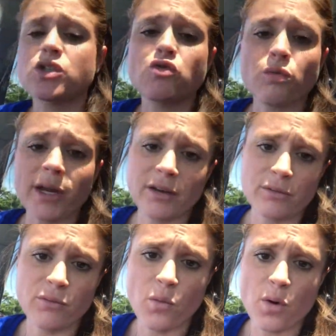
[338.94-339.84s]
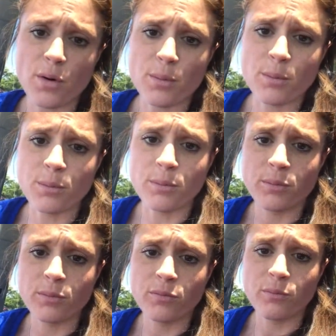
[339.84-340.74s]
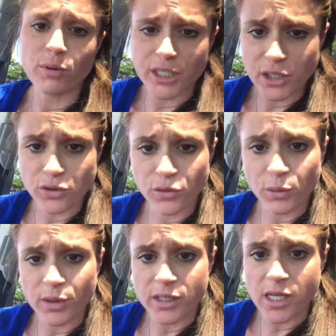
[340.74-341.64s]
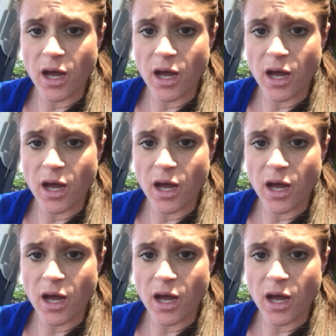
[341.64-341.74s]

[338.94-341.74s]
is great for potential viewers